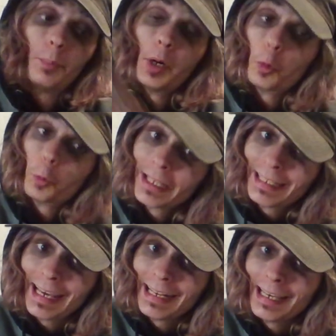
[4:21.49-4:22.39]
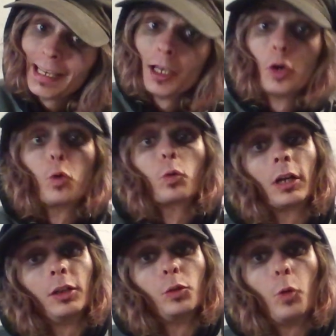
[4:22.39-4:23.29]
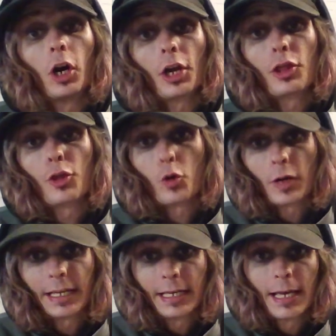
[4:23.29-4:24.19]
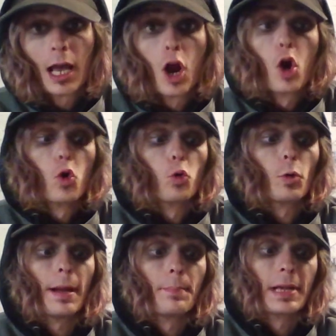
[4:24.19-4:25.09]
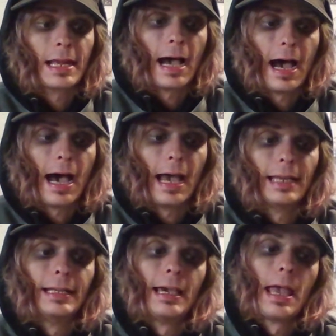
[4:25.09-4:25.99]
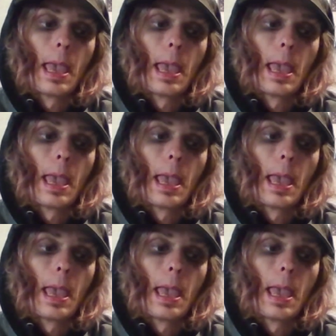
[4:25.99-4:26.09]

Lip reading: But We Did It, World War III, Riptide,